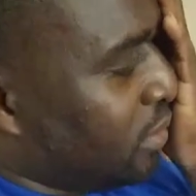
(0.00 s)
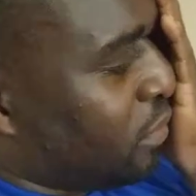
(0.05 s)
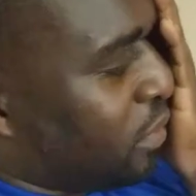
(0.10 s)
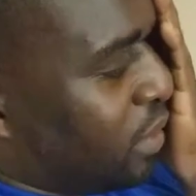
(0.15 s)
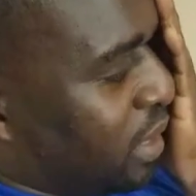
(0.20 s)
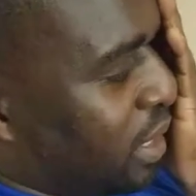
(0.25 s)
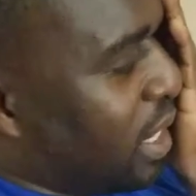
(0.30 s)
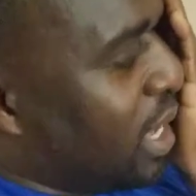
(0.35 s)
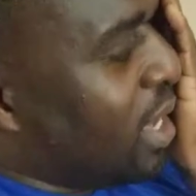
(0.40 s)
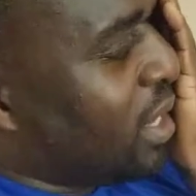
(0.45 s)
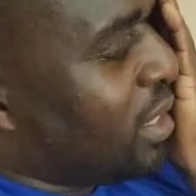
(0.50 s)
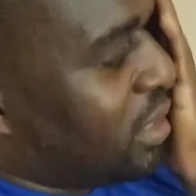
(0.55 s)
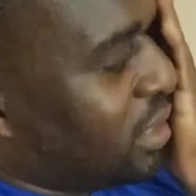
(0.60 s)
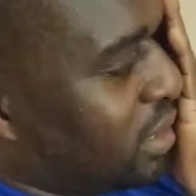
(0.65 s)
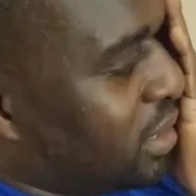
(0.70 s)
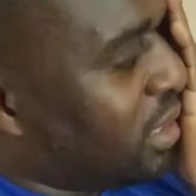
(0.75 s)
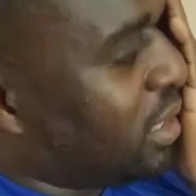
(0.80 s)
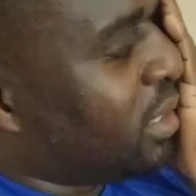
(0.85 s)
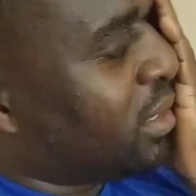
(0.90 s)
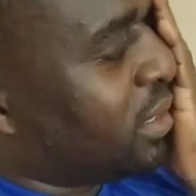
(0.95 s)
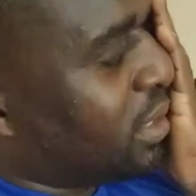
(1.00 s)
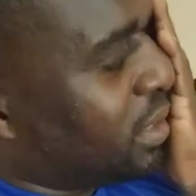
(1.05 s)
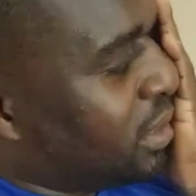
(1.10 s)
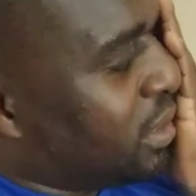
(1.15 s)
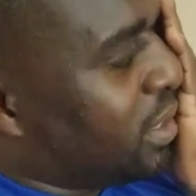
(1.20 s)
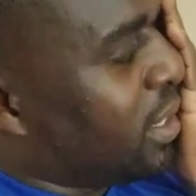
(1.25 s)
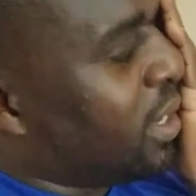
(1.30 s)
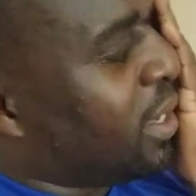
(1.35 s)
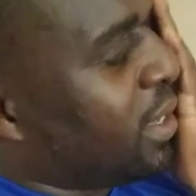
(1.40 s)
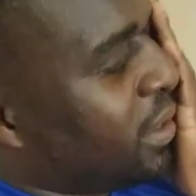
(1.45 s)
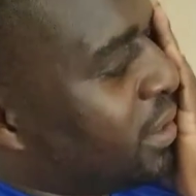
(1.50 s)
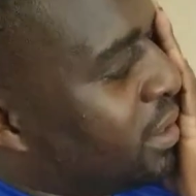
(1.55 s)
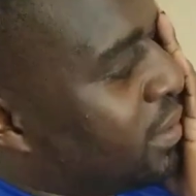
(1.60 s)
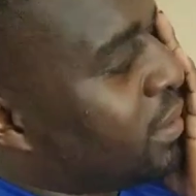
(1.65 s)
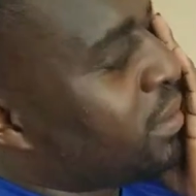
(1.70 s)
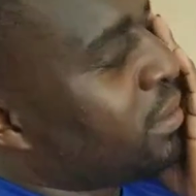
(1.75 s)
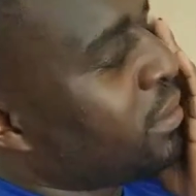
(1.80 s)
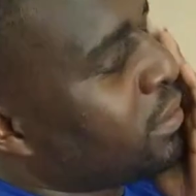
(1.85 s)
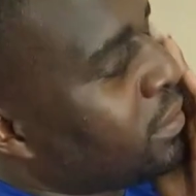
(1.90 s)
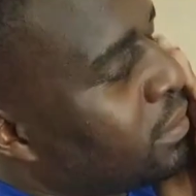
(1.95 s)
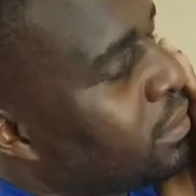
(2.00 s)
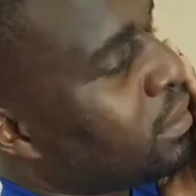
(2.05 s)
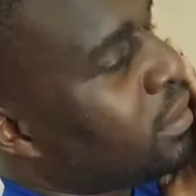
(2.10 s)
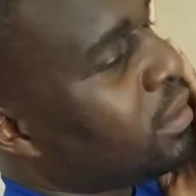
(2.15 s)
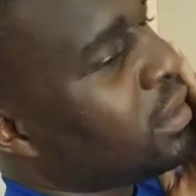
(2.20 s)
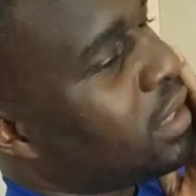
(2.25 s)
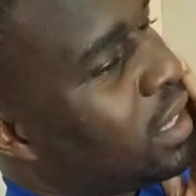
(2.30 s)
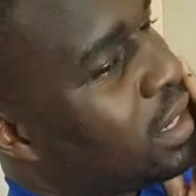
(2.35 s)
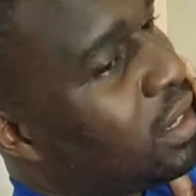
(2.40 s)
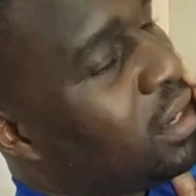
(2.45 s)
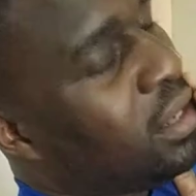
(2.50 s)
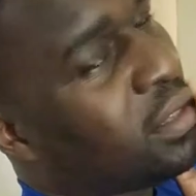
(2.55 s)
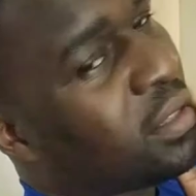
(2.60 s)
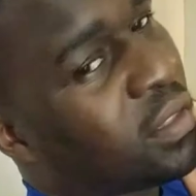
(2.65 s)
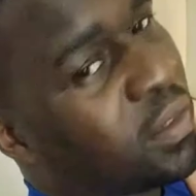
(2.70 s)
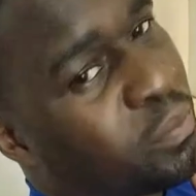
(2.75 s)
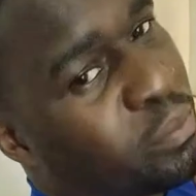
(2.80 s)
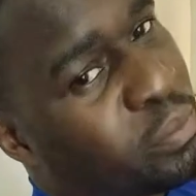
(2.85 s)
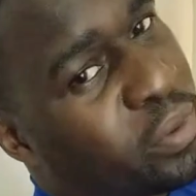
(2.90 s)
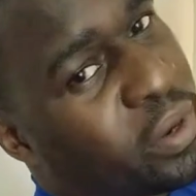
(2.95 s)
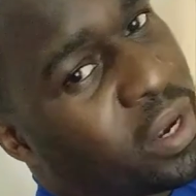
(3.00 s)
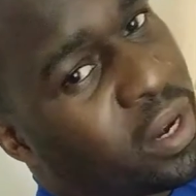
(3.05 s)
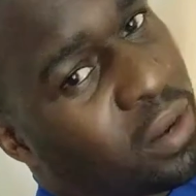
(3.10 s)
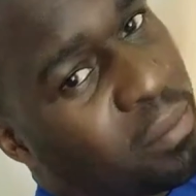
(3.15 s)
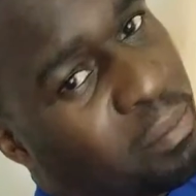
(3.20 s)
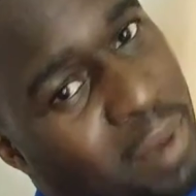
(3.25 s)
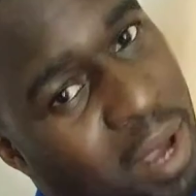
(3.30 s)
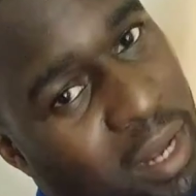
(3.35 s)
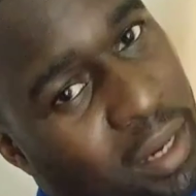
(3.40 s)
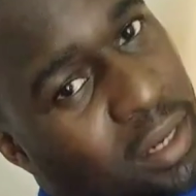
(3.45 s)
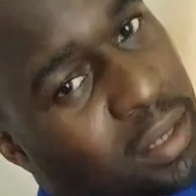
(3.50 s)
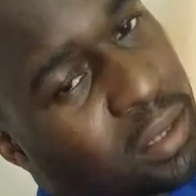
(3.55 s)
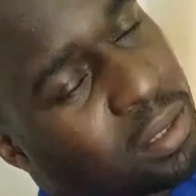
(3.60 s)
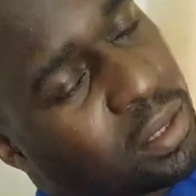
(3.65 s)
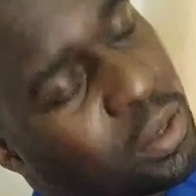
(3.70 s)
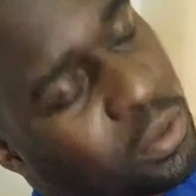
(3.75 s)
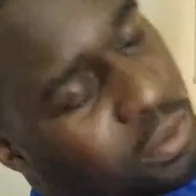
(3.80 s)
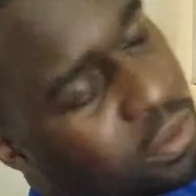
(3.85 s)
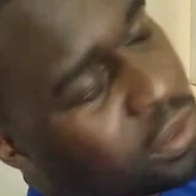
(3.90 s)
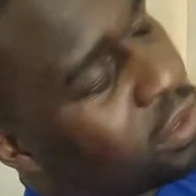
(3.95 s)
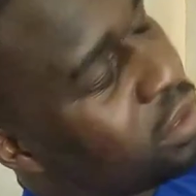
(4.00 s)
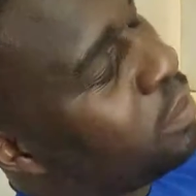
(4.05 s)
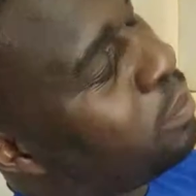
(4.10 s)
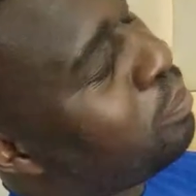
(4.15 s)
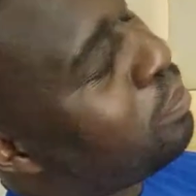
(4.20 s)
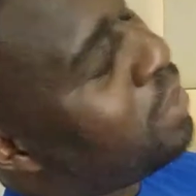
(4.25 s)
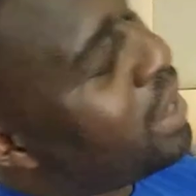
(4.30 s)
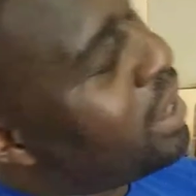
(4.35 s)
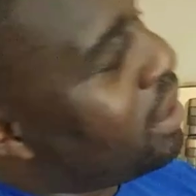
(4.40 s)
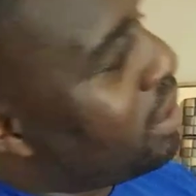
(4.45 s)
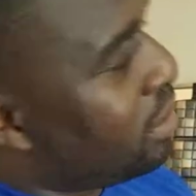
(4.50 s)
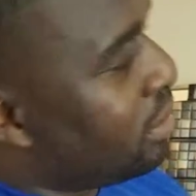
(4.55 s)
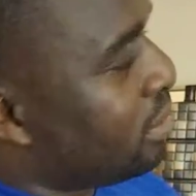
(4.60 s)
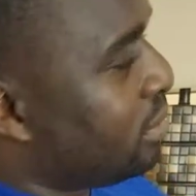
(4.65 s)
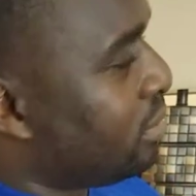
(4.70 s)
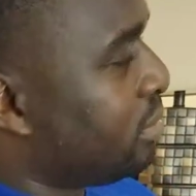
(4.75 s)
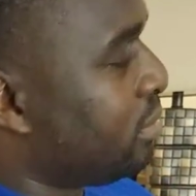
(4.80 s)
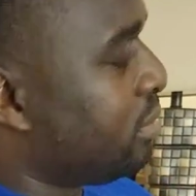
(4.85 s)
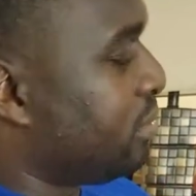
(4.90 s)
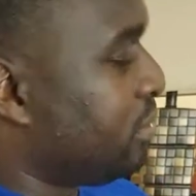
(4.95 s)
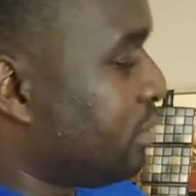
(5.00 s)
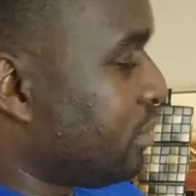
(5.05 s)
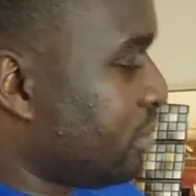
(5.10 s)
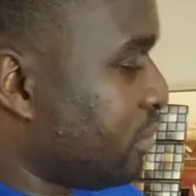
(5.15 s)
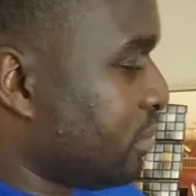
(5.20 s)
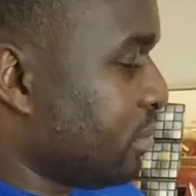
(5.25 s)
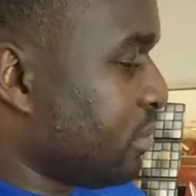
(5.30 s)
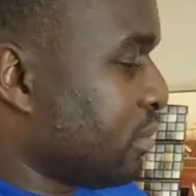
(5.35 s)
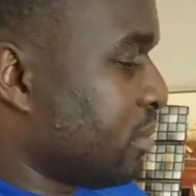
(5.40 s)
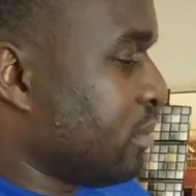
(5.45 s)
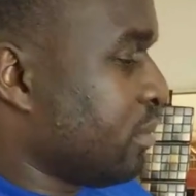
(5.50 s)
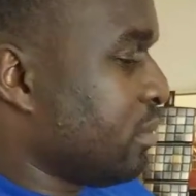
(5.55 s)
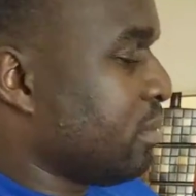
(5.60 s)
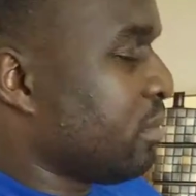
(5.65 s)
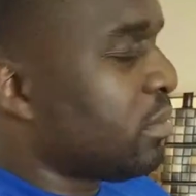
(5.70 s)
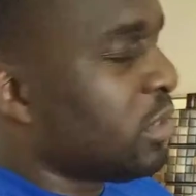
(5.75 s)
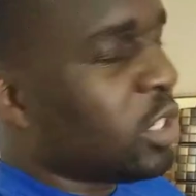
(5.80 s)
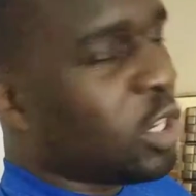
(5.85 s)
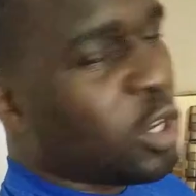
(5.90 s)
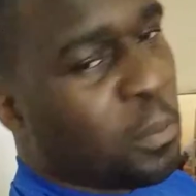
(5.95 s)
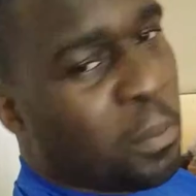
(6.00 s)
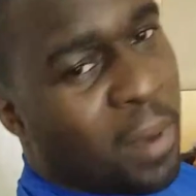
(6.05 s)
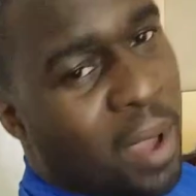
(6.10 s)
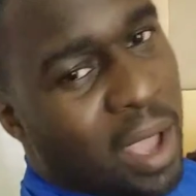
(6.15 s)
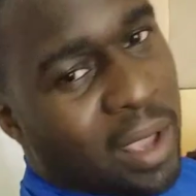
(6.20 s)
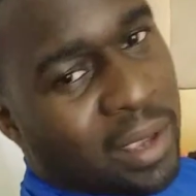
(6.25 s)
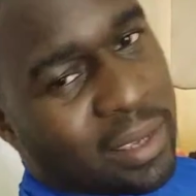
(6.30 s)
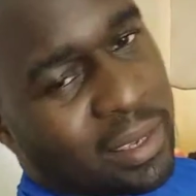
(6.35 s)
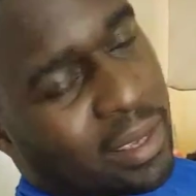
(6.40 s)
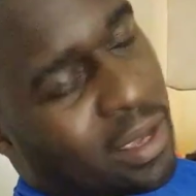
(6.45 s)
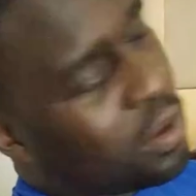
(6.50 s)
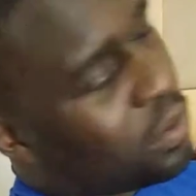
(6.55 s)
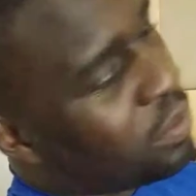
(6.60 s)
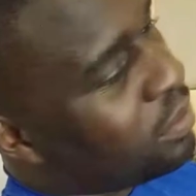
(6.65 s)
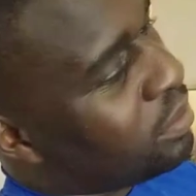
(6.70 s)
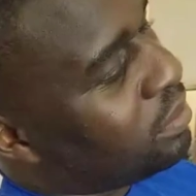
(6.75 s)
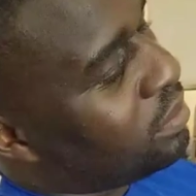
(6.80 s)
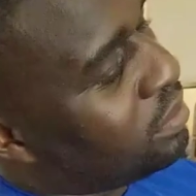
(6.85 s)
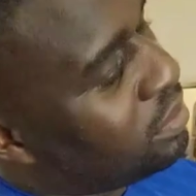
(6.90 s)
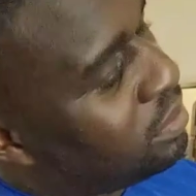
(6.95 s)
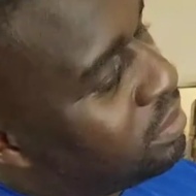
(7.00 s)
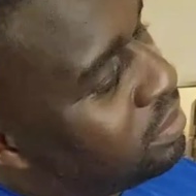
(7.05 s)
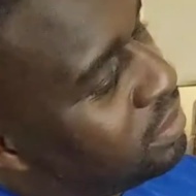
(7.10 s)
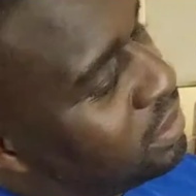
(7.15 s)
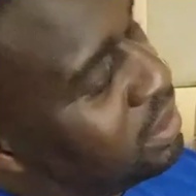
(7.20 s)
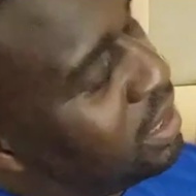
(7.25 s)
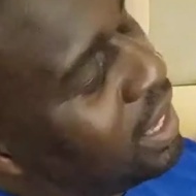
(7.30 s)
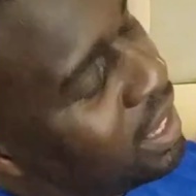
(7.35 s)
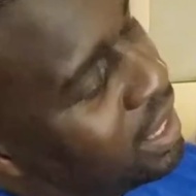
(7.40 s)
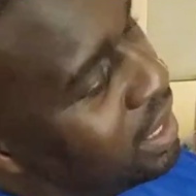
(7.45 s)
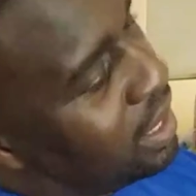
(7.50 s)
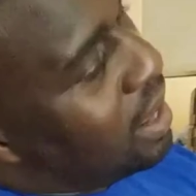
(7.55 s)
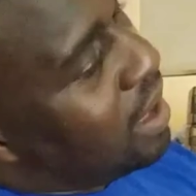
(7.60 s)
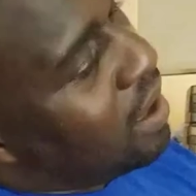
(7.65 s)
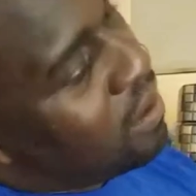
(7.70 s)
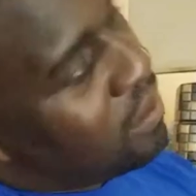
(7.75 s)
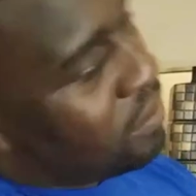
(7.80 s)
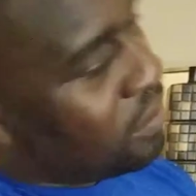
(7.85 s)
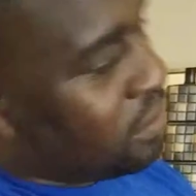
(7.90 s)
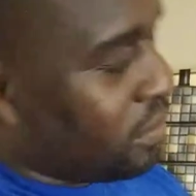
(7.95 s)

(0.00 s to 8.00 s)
Ran out of shit to think. I need some bread, I'm about to go to the bank. Tell my accountant, take it out.